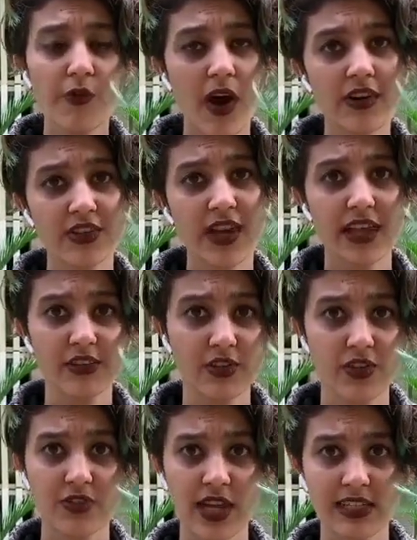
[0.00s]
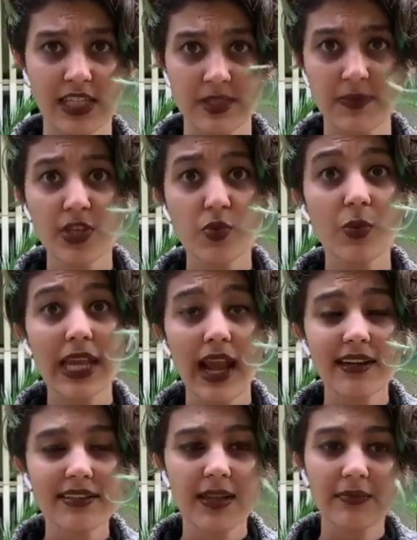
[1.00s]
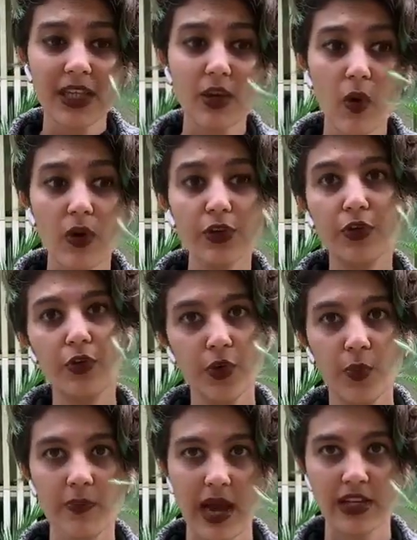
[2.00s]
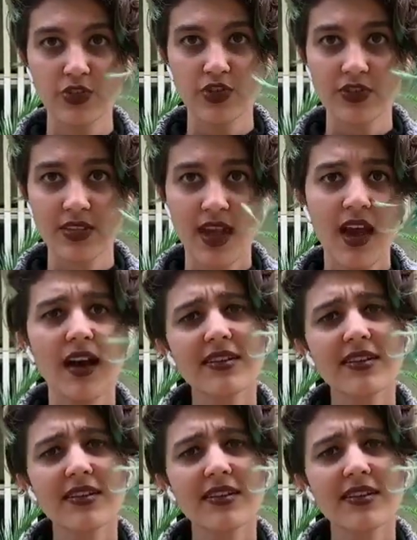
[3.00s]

of hunter-gatherer societies because we had something called group marriages.